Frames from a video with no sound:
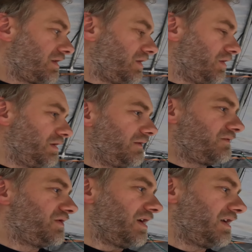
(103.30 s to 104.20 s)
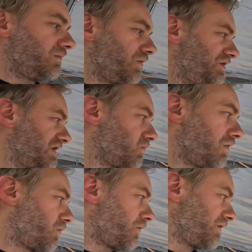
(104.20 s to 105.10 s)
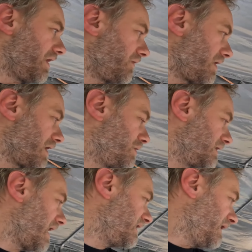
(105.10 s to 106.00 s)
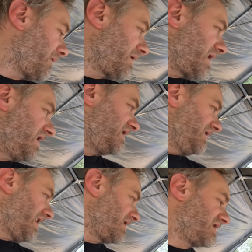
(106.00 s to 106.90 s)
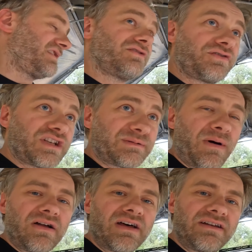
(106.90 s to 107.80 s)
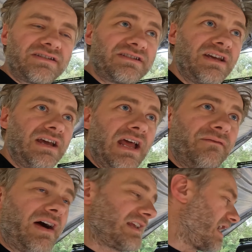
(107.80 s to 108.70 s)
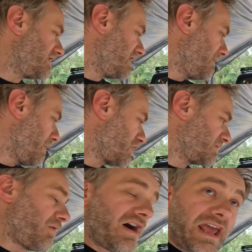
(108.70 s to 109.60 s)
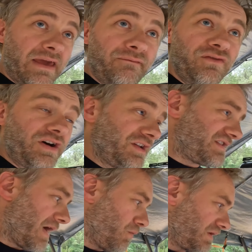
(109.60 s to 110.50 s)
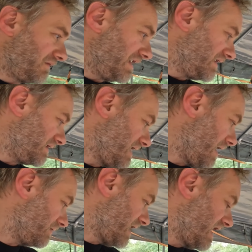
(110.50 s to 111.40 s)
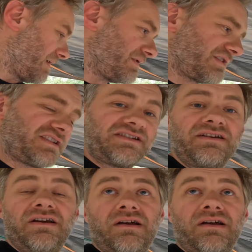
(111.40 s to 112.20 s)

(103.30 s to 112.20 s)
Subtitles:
could have done with just one or the other. I could have got different KC lights, so these are just spotlights. If I'd have got some that were spot and floods, I wouldn't have needed the dial dynamics.